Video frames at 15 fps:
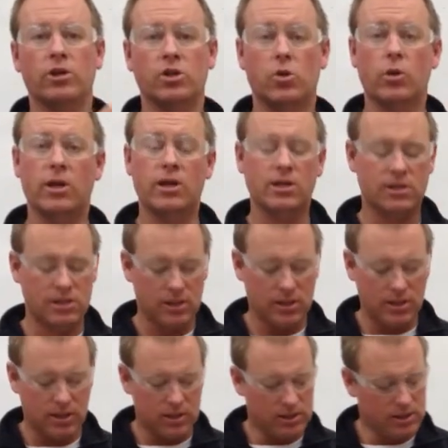So it is
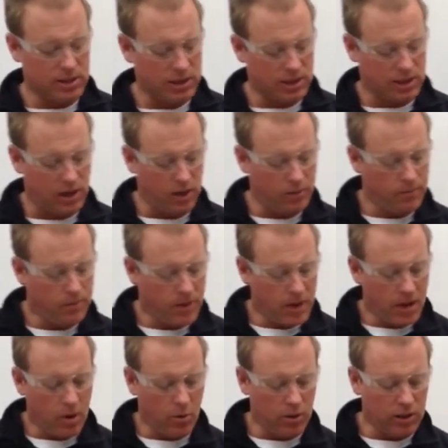indeed acidic now,
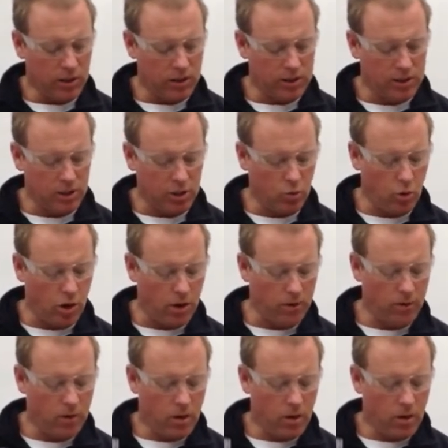and we can continue on.